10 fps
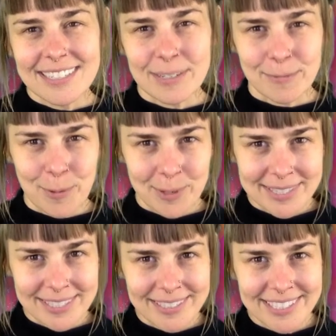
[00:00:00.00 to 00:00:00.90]
to
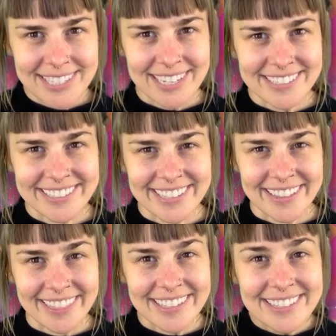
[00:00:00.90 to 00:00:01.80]
focus your attention
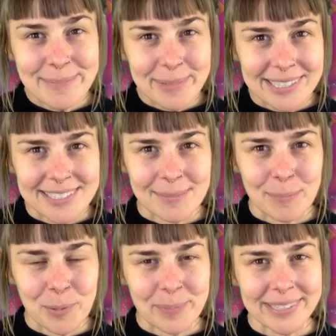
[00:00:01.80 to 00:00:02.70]
on this
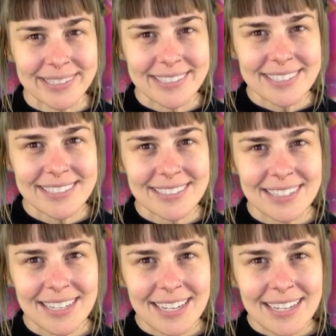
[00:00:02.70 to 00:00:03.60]
present moment.
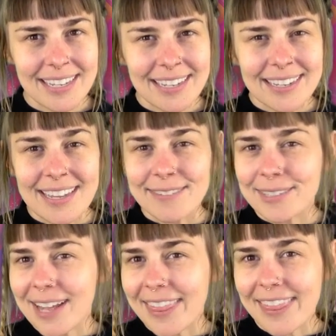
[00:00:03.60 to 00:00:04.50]
If
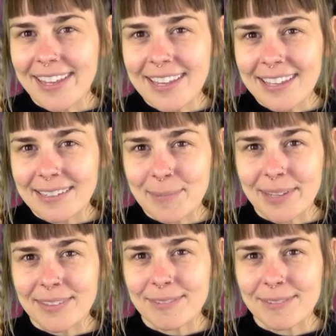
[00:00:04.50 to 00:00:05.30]
you're not thinking about